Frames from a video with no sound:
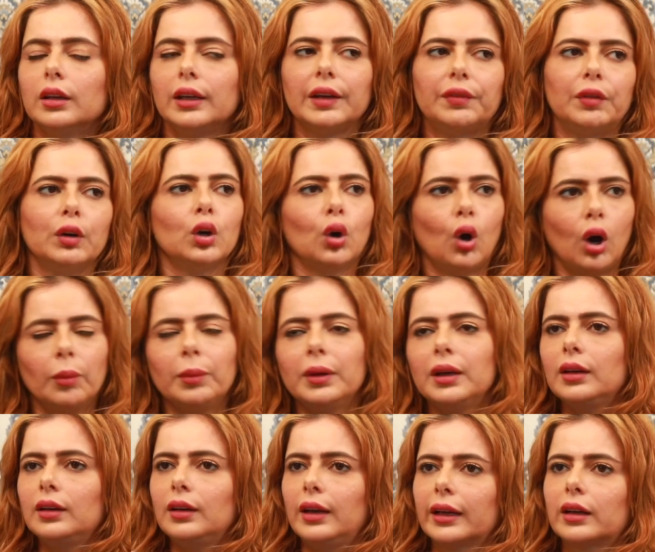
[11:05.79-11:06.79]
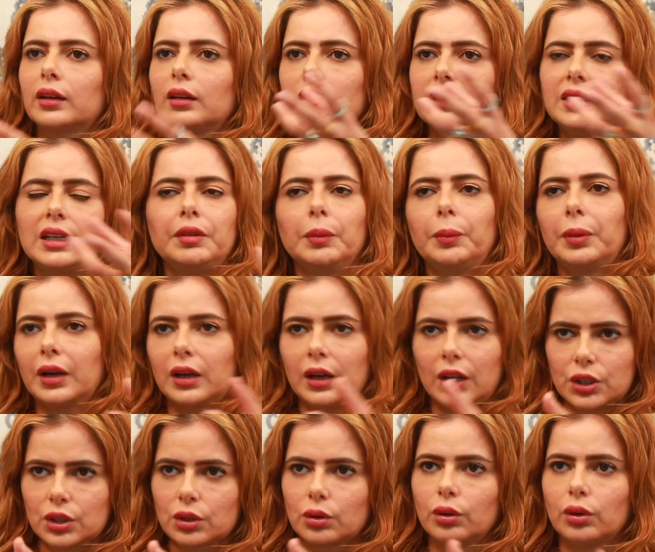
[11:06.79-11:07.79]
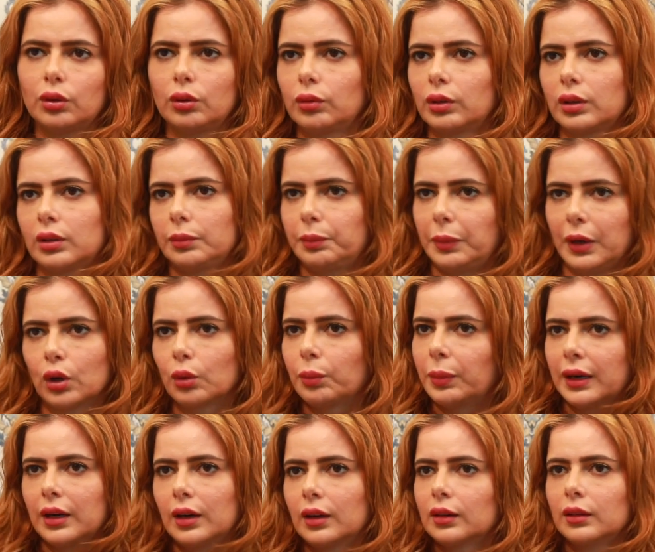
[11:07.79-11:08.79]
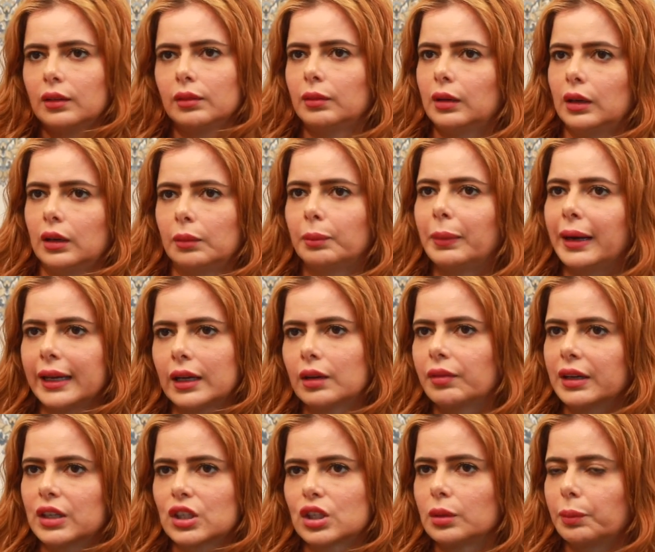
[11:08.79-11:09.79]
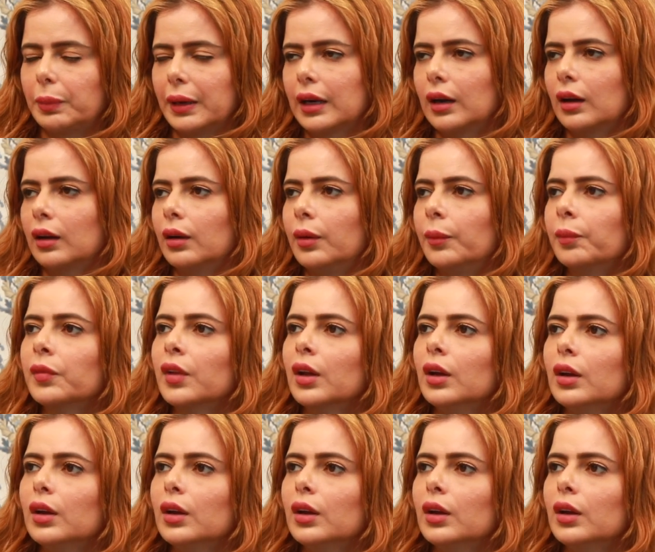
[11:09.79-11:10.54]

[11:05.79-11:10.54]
If a normal, like J V Prakash kudo or pado pannanga, bike vechittu pannanga.